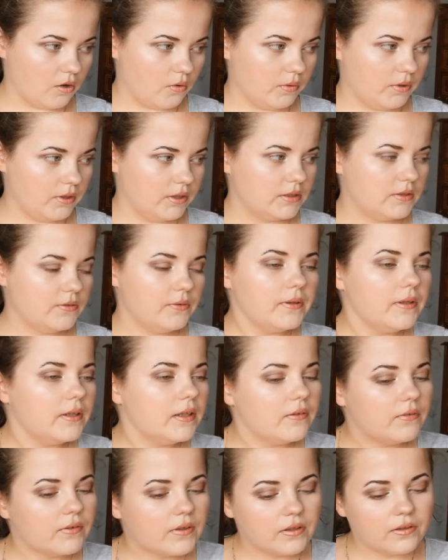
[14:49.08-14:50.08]
over. It's a
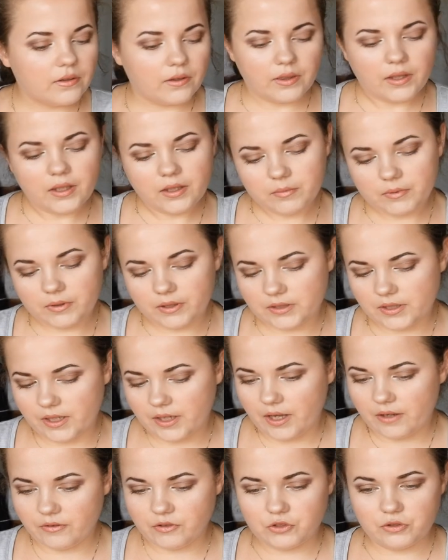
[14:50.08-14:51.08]
really difficult thing because I
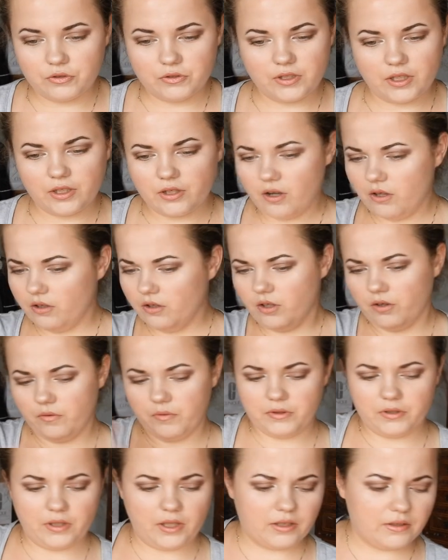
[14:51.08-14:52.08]
have shoes like all
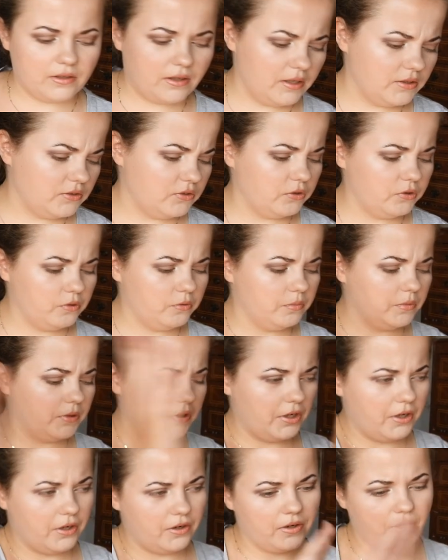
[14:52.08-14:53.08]
over, like this room,
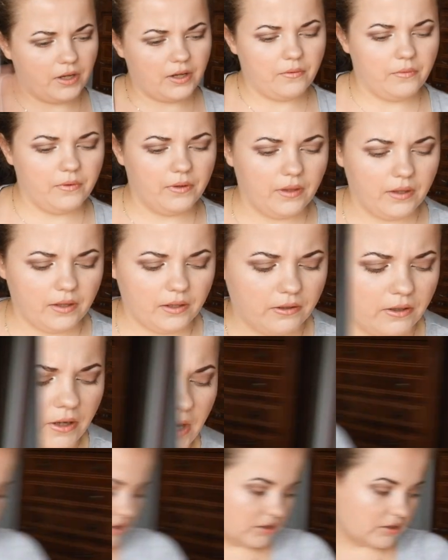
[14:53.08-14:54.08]
there, everything. So
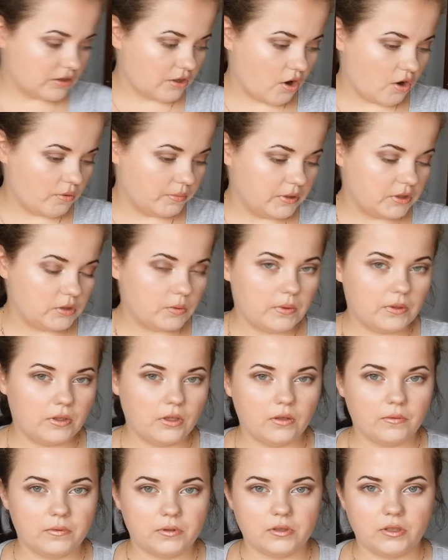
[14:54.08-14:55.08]
I just hope this
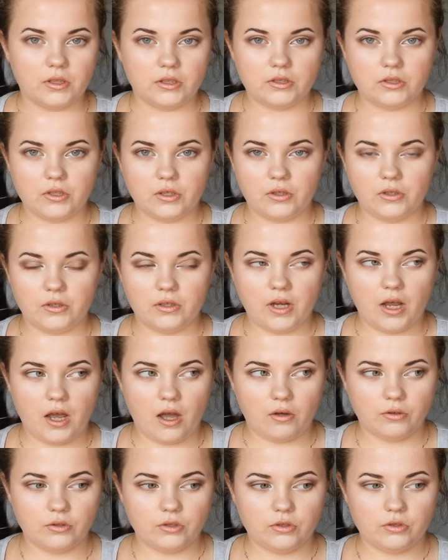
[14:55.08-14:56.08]
video will not turn
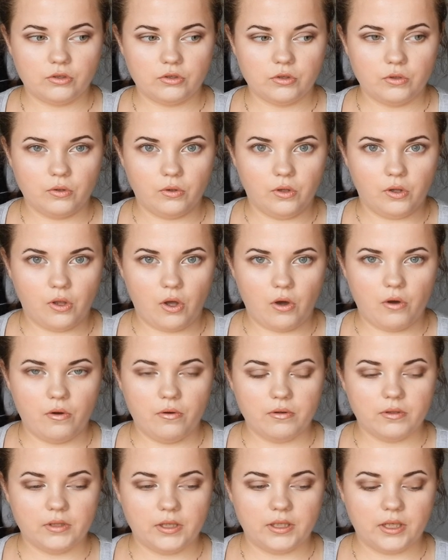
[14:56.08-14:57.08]
out too
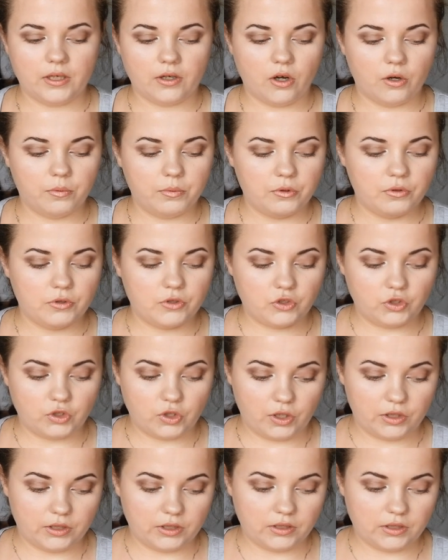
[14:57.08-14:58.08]
long, and I hope you
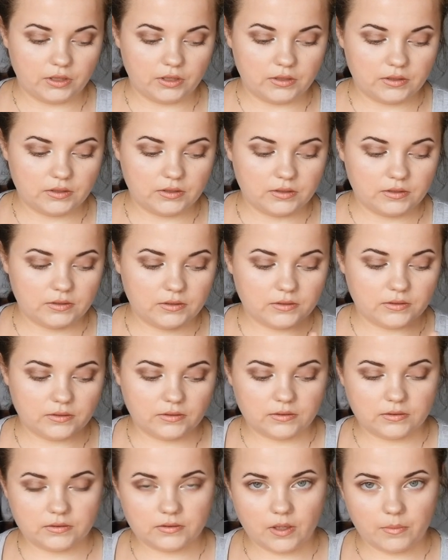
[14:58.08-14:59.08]
enjoy it at
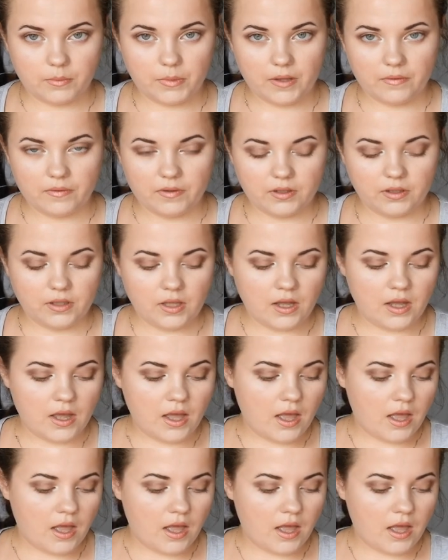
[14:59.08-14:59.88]
some level.